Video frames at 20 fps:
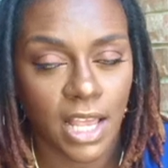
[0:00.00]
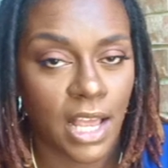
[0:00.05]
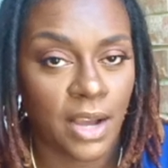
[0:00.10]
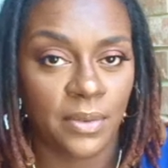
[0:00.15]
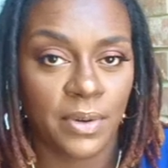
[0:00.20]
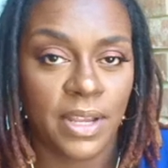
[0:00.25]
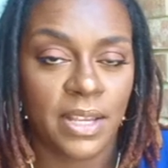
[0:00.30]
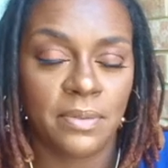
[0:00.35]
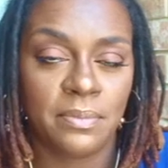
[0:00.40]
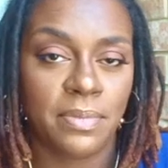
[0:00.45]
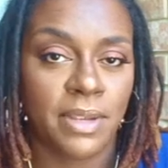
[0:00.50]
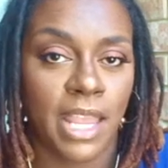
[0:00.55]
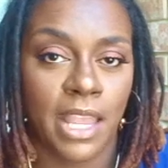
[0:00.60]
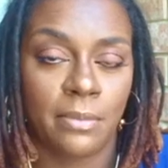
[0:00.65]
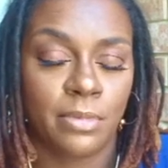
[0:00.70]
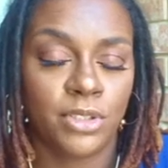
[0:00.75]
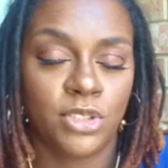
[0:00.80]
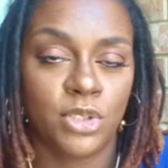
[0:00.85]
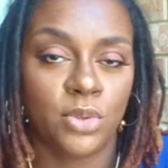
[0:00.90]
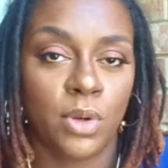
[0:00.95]
I wouldn't be
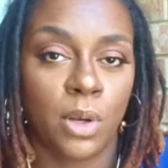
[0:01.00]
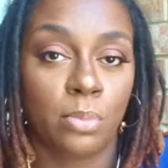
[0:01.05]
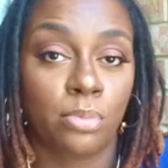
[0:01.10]
able to